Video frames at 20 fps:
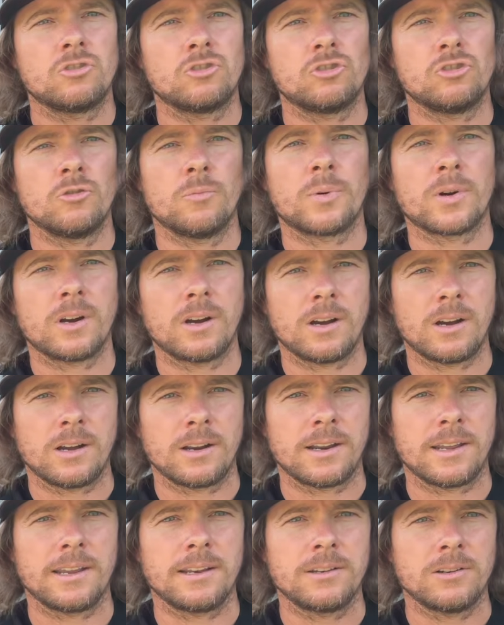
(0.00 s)
super
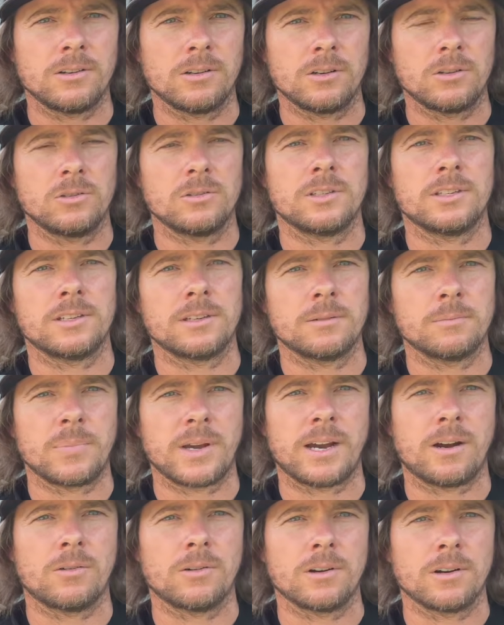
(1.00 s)
hot and you're losing
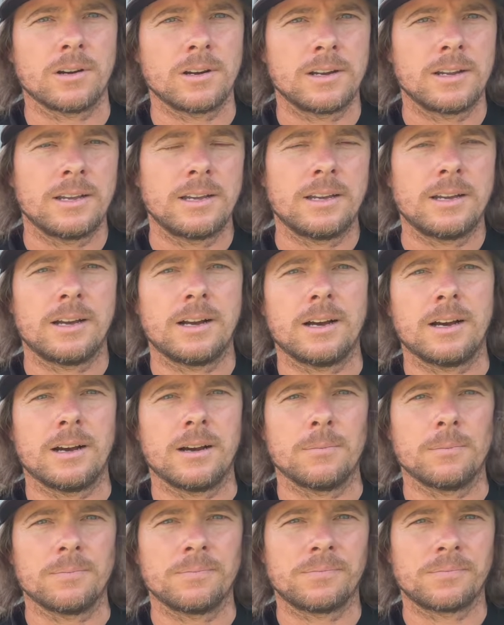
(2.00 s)
power.
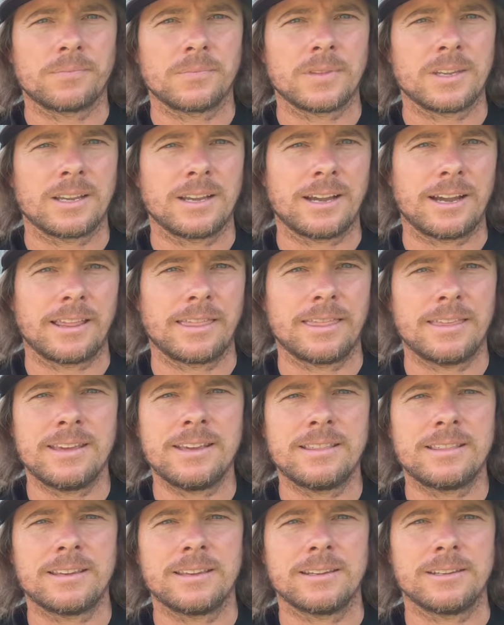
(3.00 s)
I
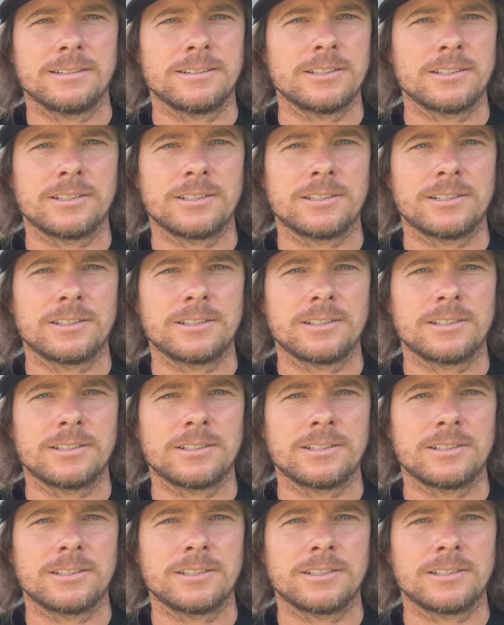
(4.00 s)
think they